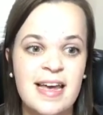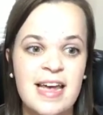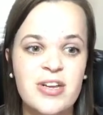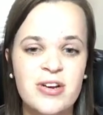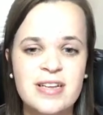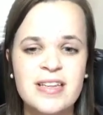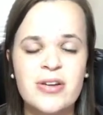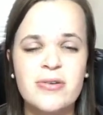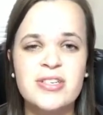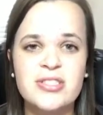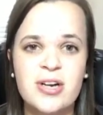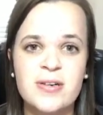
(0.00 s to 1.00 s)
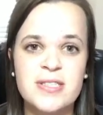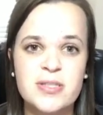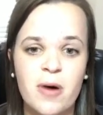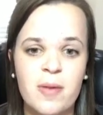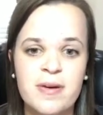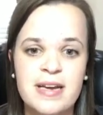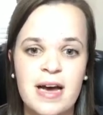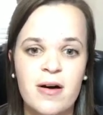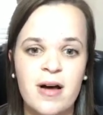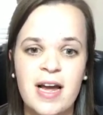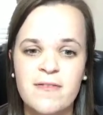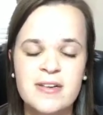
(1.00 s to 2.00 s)
and you can literally start swapping
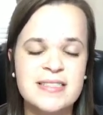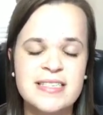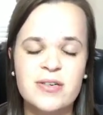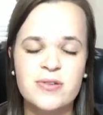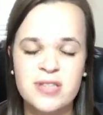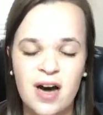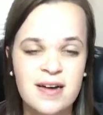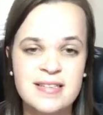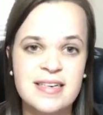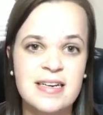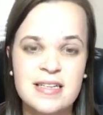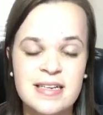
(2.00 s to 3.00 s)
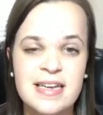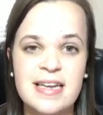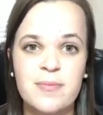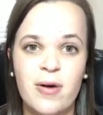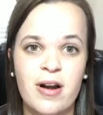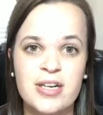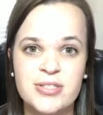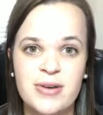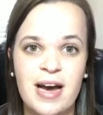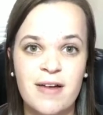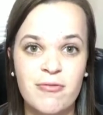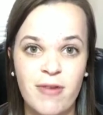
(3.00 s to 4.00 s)
out every single toxic cleaning product you
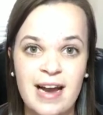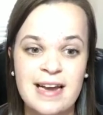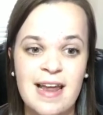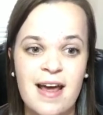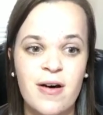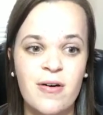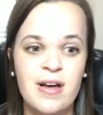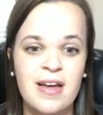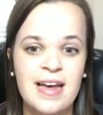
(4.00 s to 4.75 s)
have right now,